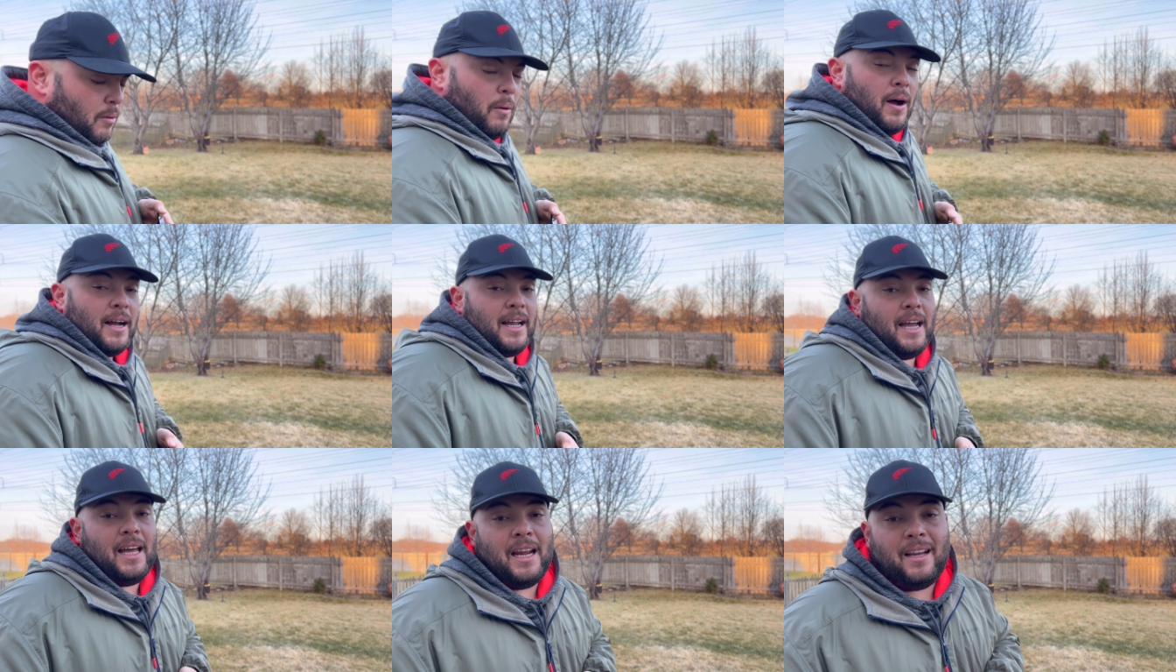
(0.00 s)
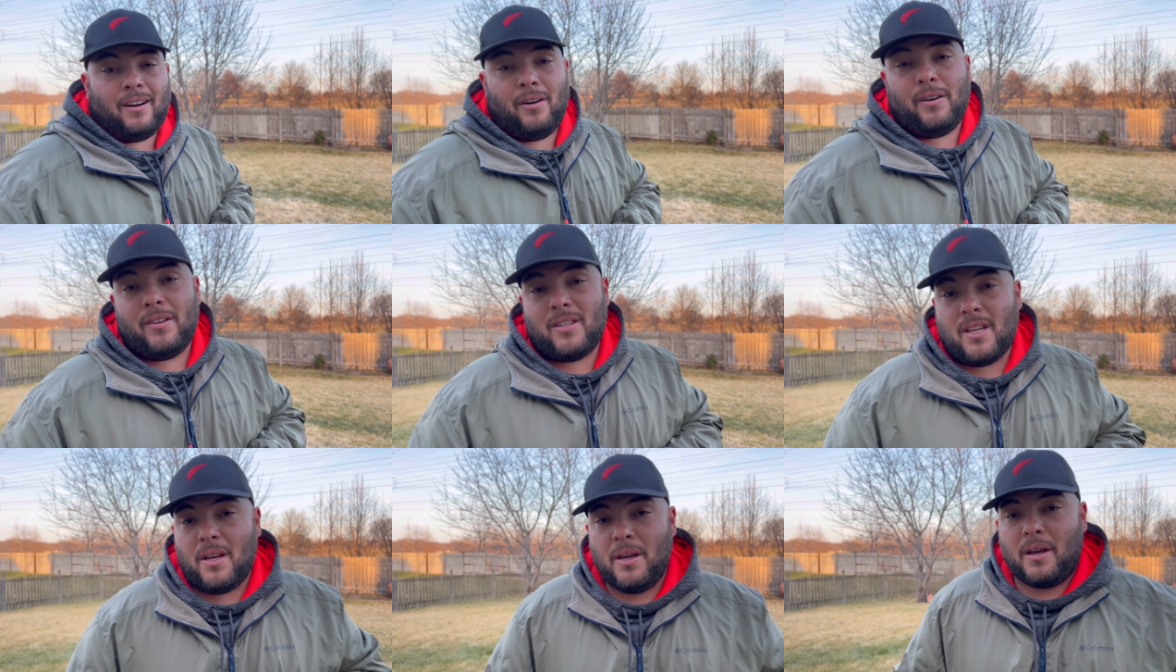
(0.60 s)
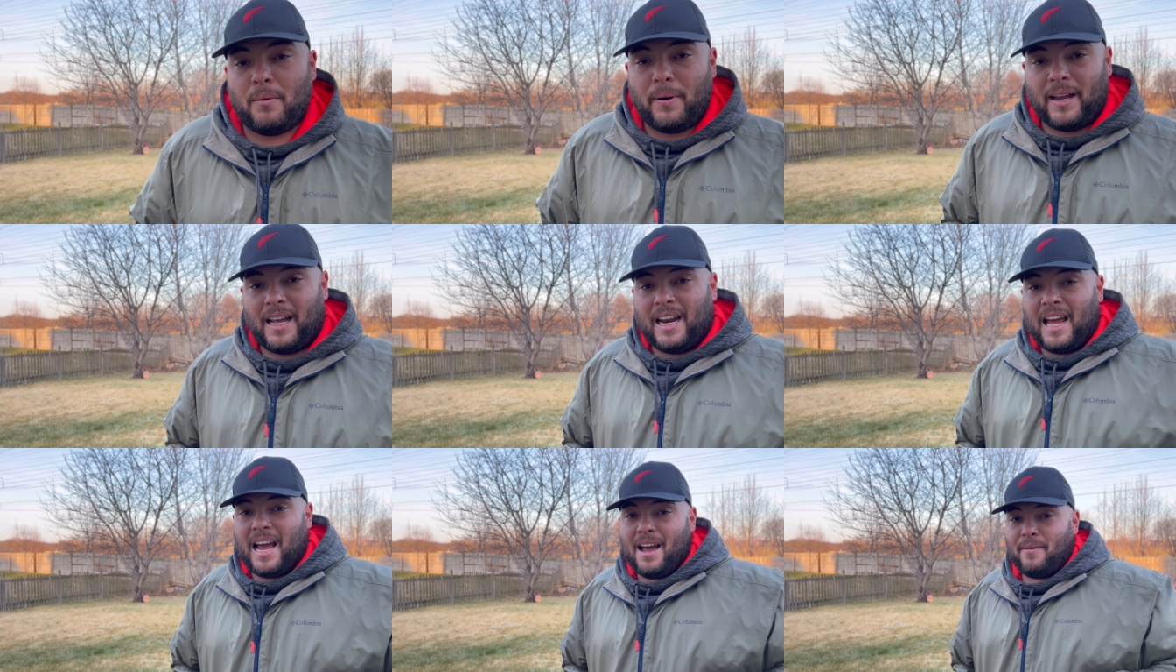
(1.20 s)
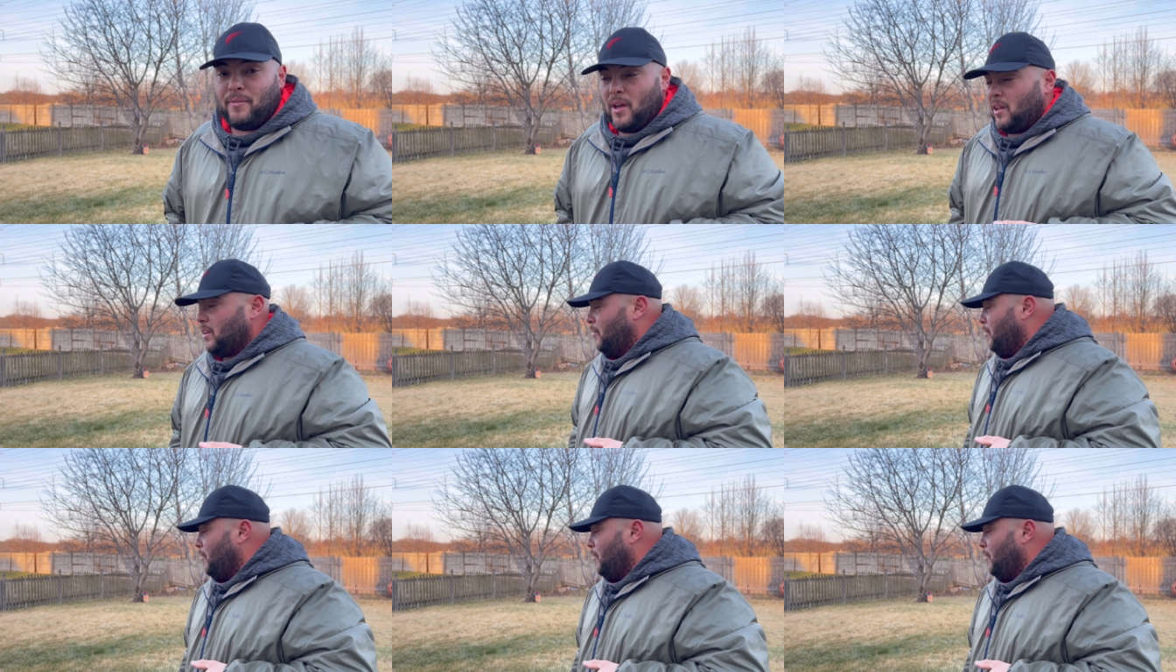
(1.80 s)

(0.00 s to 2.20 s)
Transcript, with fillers: what kind of accuracy we can have down the